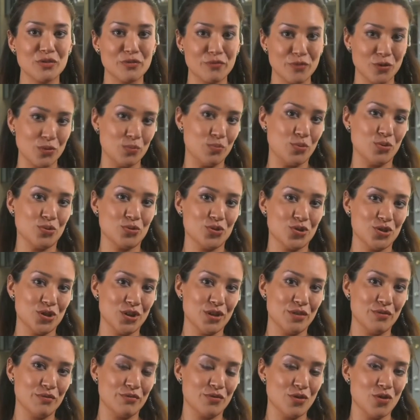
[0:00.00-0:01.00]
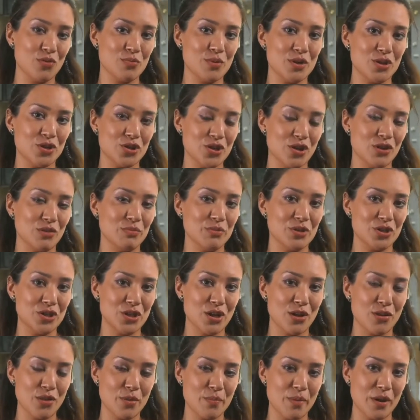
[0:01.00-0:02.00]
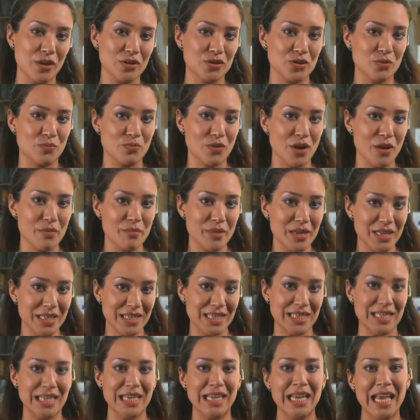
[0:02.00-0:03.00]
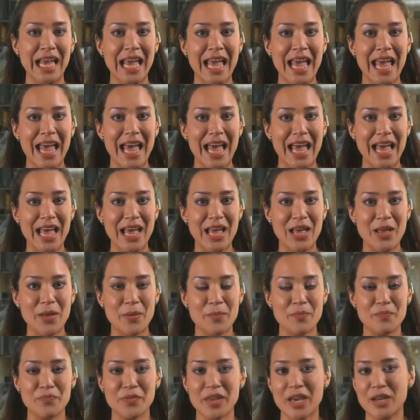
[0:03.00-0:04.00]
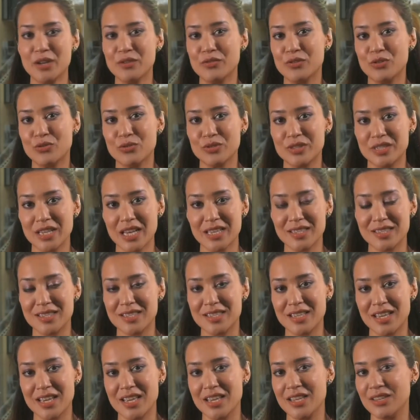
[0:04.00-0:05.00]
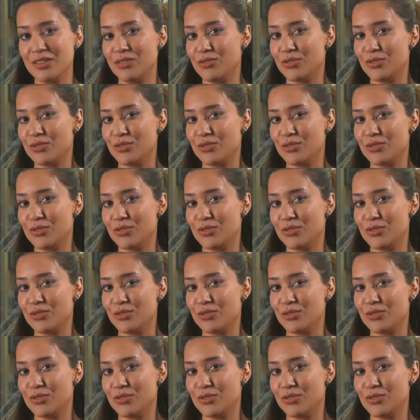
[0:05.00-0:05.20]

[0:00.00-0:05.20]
football shirt from Charles Michel, the Belgian Prime Minister. Um, and of course, yesterday you